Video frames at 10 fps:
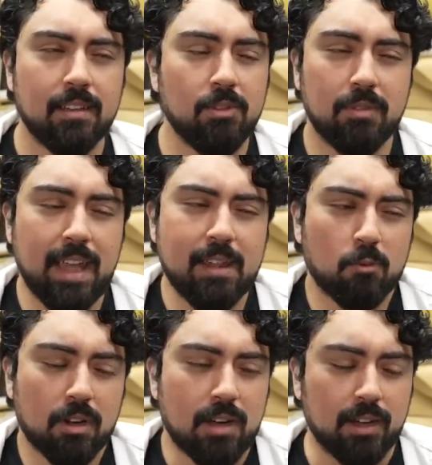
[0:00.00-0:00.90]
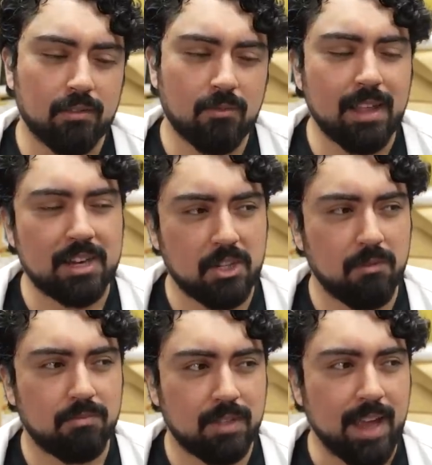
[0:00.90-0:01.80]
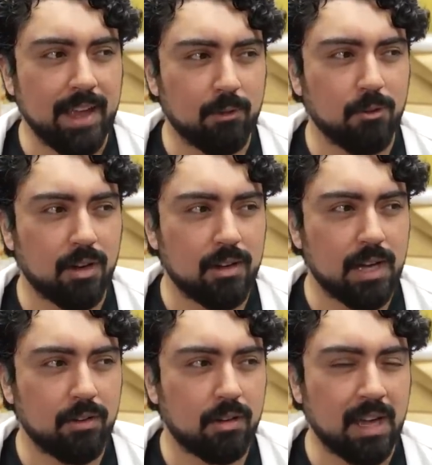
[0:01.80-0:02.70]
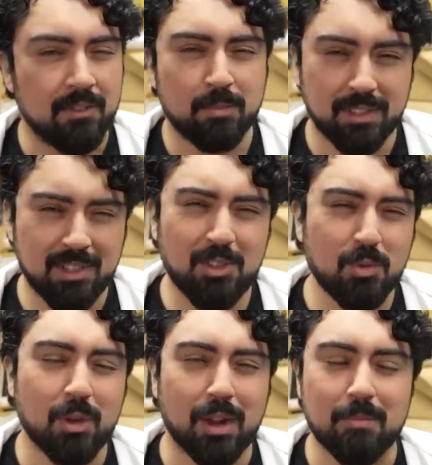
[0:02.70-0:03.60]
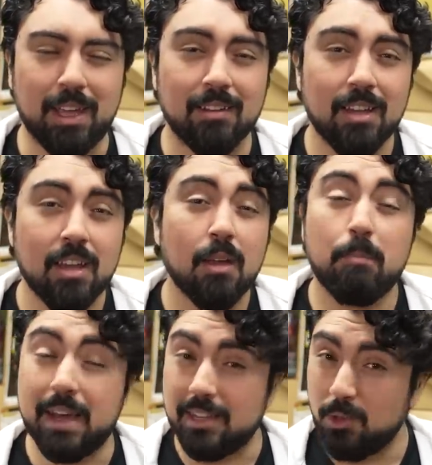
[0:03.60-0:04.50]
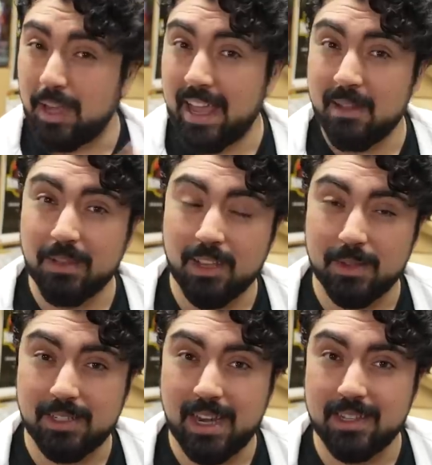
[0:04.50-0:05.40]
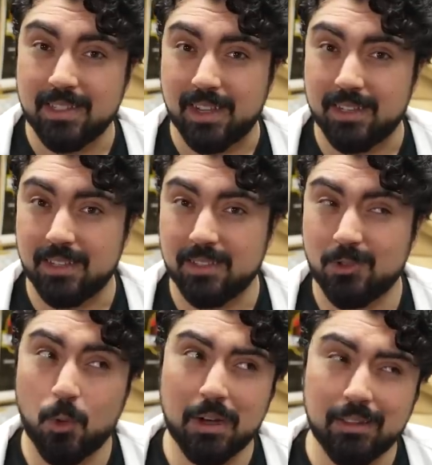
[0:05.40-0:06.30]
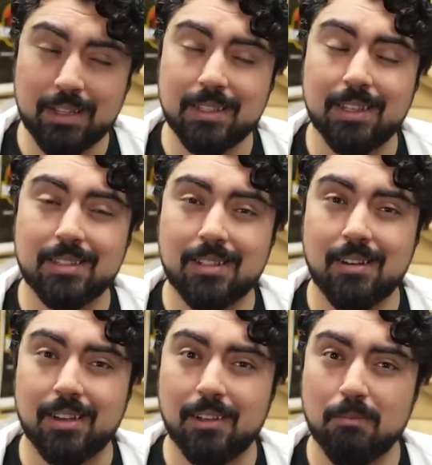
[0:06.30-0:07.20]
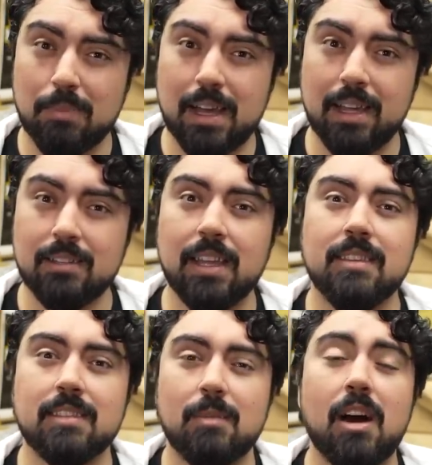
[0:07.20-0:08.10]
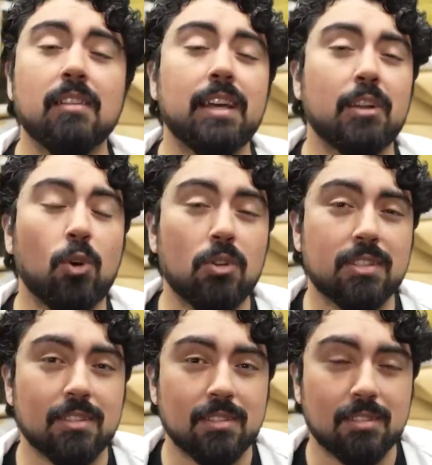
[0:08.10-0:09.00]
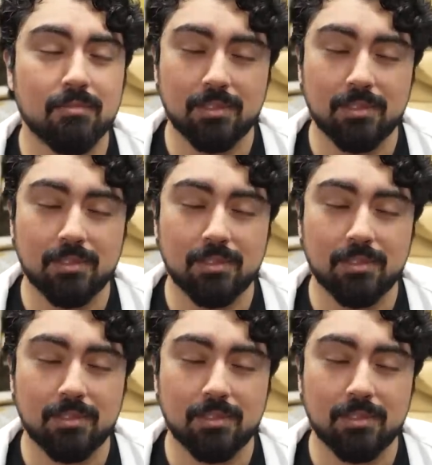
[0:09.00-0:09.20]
You can't work on, well actually you can work on hovercraft, but you, you know what I mean. But you can become a data scientist, or at least get started, by taking some online courses